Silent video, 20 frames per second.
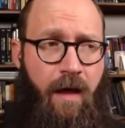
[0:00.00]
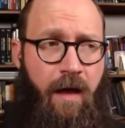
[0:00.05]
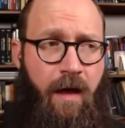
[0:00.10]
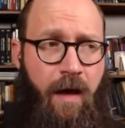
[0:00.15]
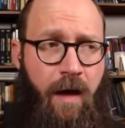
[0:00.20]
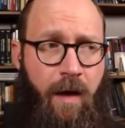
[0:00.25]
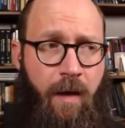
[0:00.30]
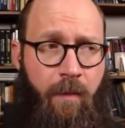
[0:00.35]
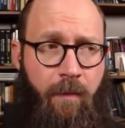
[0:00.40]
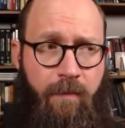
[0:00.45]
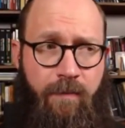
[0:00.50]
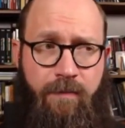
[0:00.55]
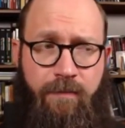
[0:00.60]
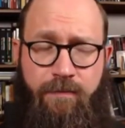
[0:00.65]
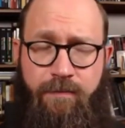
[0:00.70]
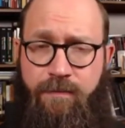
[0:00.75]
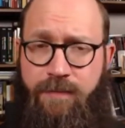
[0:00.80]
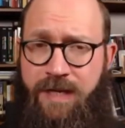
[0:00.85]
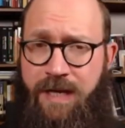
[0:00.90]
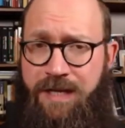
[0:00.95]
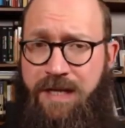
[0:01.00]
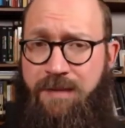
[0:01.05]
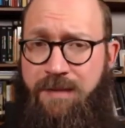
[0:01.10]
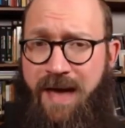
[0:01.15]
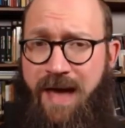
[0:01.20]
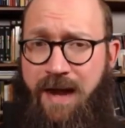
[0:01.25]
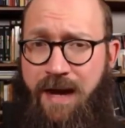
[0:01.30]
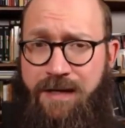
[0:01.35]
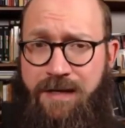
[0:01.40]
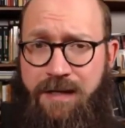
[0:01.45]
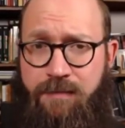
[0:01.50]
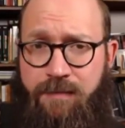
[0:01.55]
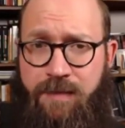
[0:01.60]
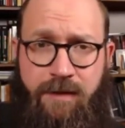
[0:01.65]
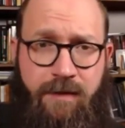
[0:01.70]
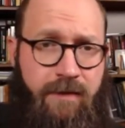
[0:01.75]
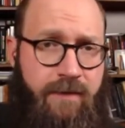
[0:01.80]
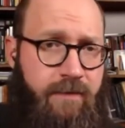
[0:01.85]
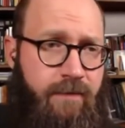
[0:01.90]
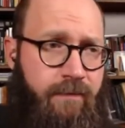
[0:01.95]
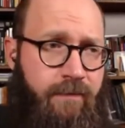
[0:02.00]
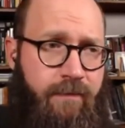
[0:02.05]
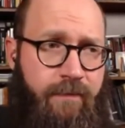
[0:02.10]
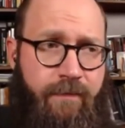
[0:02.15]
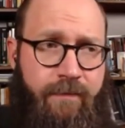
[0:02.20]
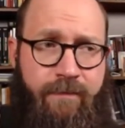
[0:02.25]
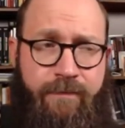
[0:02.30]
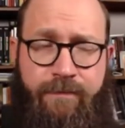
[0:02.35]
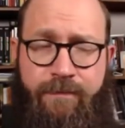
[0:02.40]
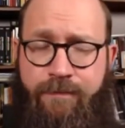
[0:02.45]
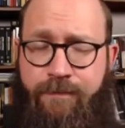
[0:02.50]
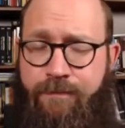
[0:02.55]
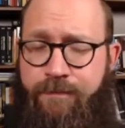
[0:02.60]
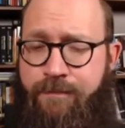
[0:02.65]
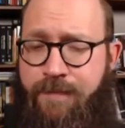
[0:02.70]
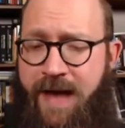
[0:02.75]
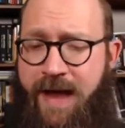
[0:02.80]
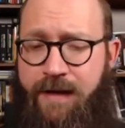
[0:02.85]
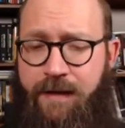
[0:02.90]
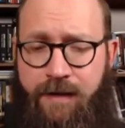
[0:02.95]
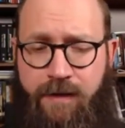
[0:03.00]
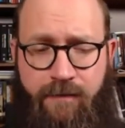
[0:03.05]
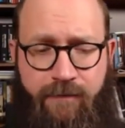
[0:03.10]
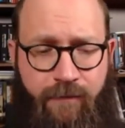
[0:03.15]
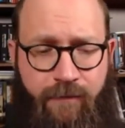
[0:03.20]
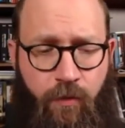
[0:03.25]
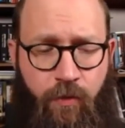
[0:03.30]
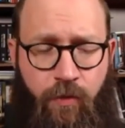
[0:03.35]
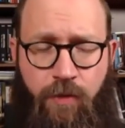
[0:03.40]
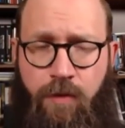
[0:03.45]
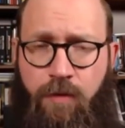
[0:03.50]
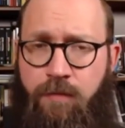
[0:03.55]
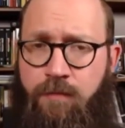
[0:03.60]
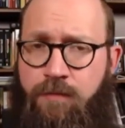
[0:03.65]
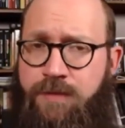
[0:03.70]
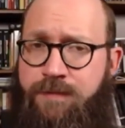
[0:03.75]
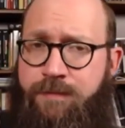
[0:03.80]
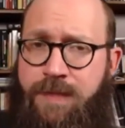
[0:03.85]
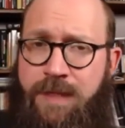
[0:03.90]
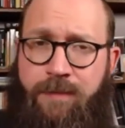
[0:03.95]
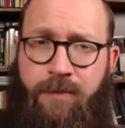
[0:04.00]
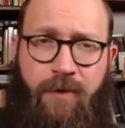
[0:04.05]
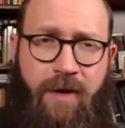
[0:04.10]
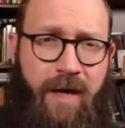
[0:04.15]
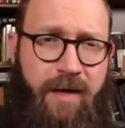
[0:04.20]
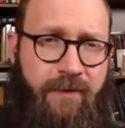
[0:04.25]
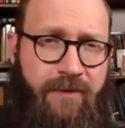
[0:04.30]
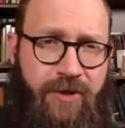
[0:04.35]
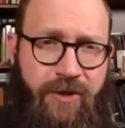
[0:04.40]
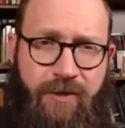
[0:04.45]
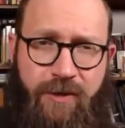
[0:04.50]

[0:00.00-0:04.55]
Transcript: Um, and I say bad, I just mean badly informed, people kind of